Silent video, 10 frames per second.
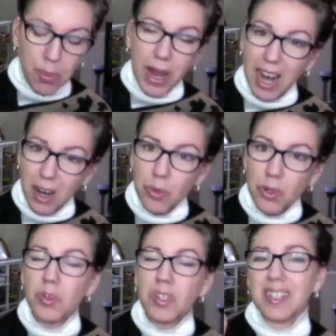power
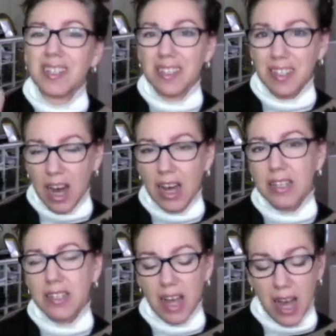was
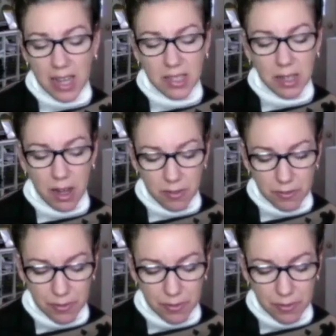disguised as love.